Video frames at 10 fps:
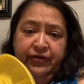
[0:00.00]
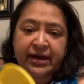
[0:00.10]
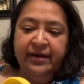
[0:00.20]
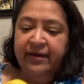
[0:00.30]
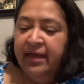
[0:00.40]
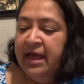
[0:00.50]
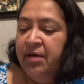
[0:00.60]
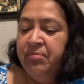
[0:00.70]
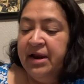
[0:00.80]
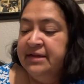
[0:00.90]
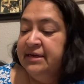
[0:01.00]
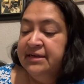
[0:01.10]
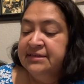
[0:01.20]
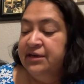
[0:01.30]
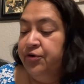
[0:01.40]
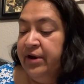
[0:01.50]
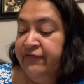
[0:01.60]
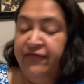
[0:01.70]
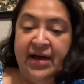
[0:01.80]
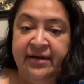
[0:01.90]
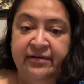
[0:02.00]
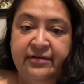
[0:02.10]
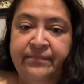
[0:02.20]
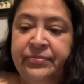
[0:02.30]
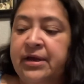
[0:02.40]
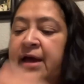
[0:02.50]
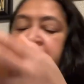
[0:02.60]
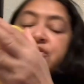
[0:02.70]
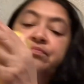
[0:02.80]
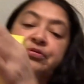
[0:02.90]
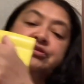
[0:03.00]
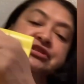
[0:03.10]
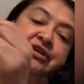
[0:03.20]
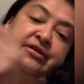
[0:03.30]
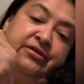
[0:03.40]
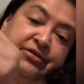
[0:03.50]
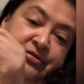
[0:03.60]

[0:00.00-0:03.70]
it, but I think it's a great find. And you push here. You